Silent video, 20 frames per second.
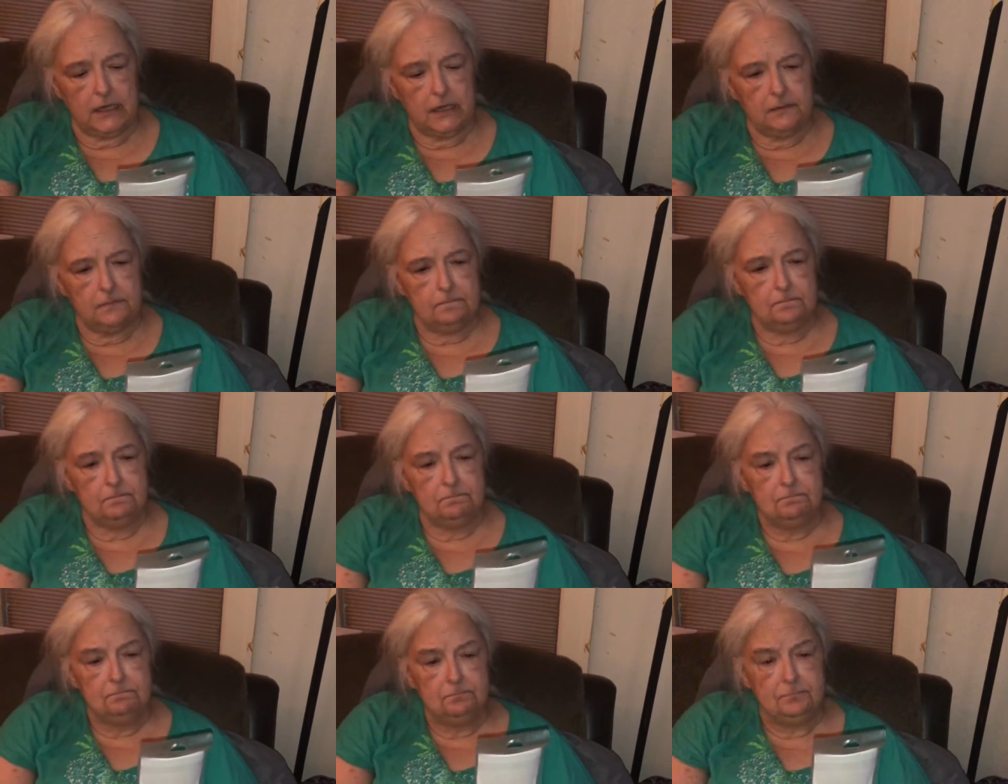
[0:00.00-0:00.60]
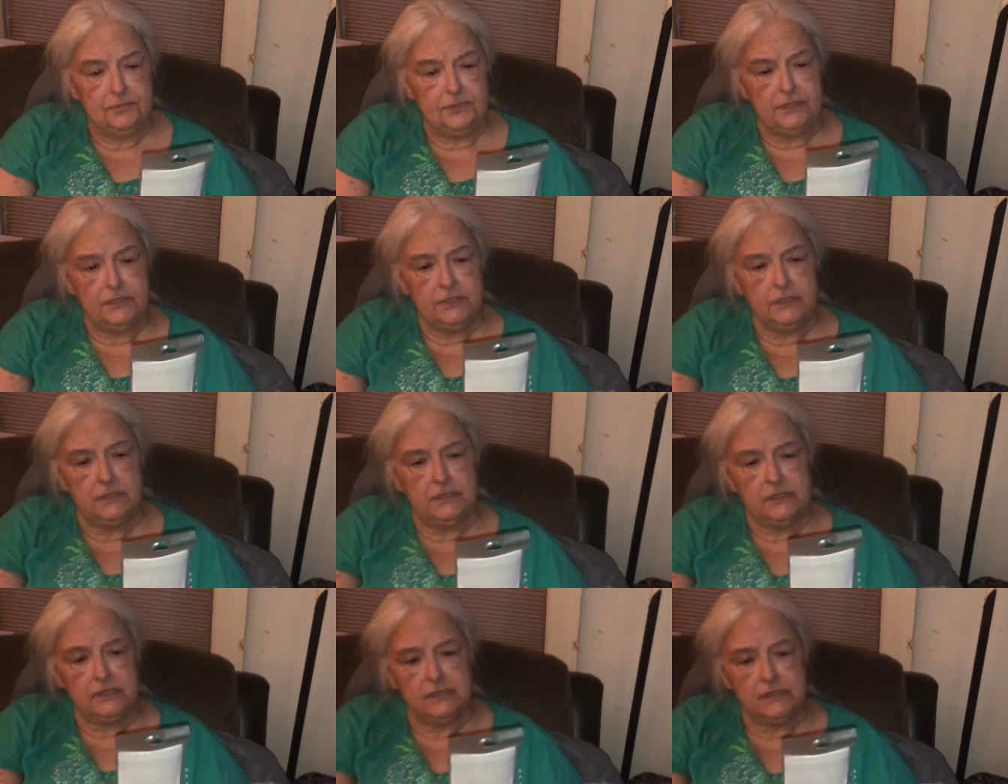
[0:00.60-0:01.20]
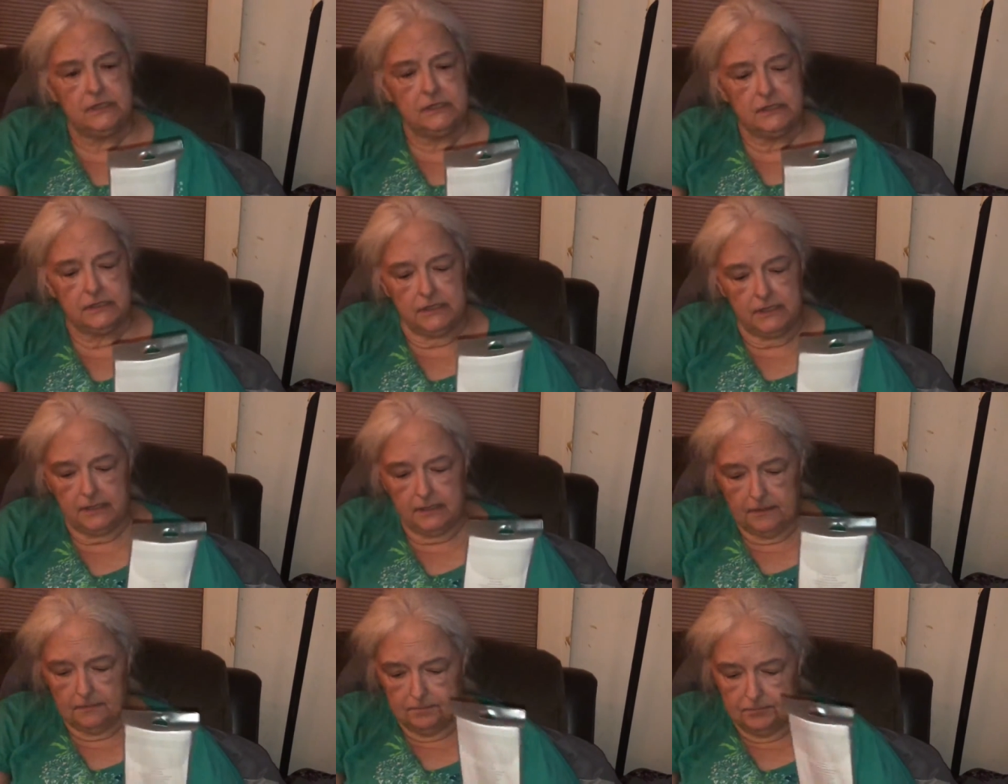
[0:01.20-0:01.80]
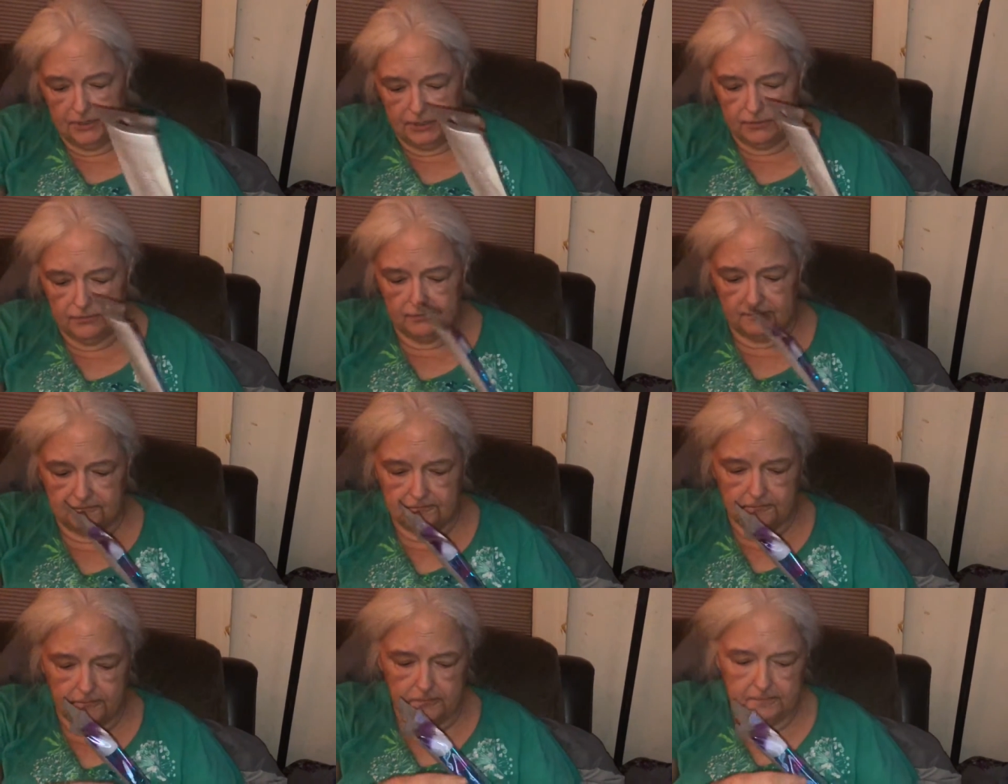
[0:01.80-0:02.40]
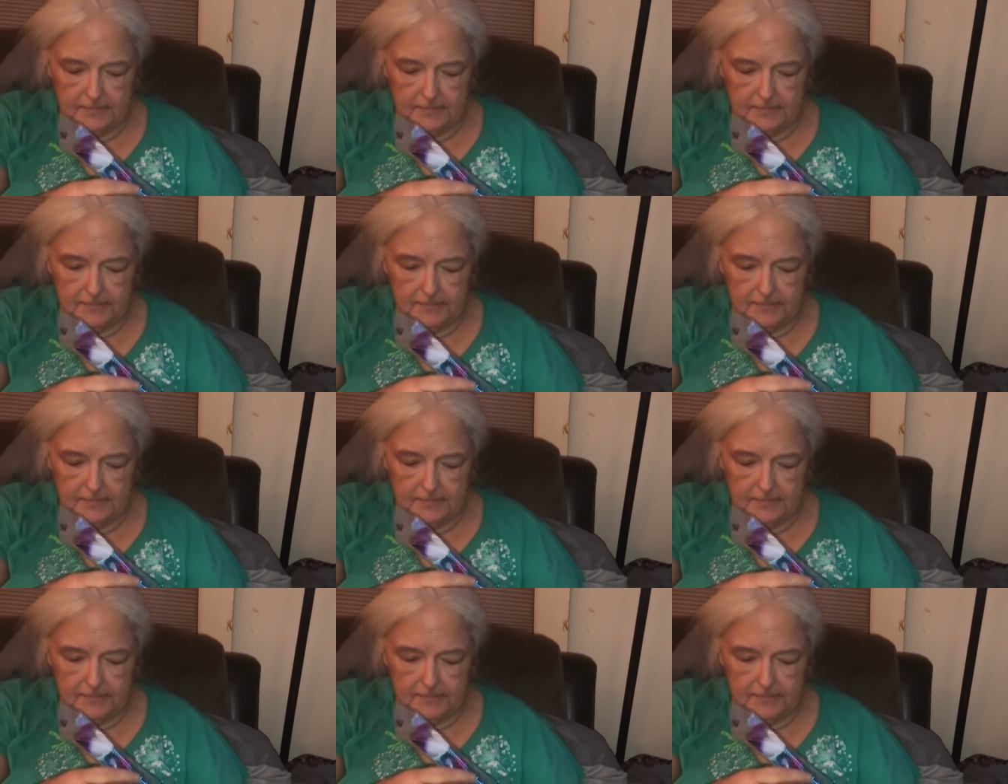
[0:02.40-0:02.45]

okay, so we'll go back to Mom's. Beautiful